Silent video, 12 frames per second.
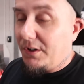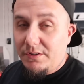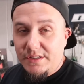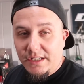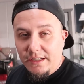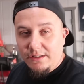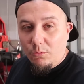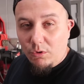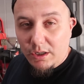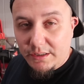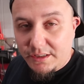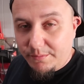13 to
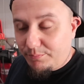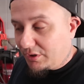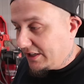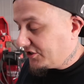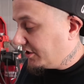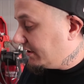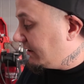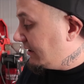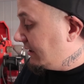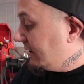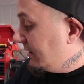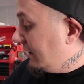1
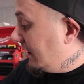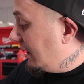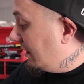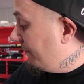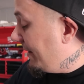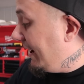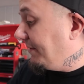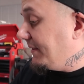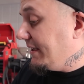compression. Um, and